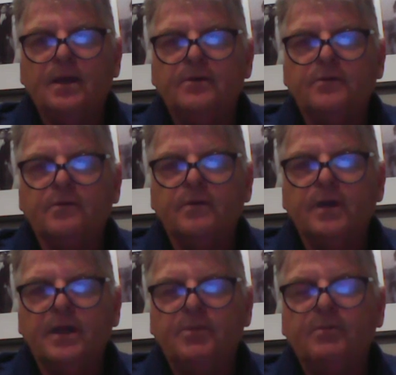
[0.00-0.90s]
to
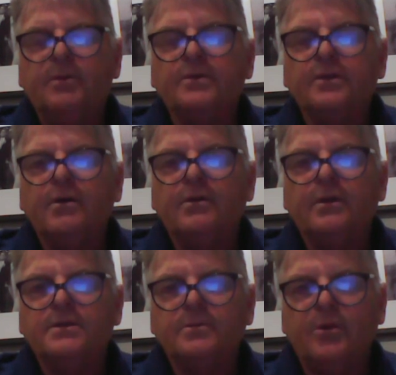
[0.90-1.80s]
let people know
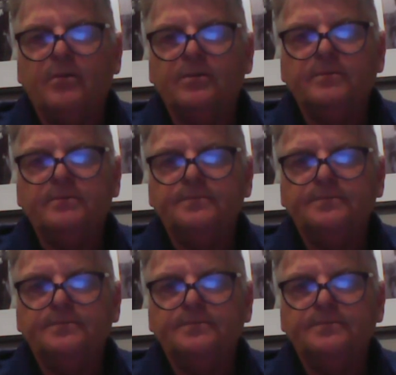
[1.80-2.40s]
there's a problem,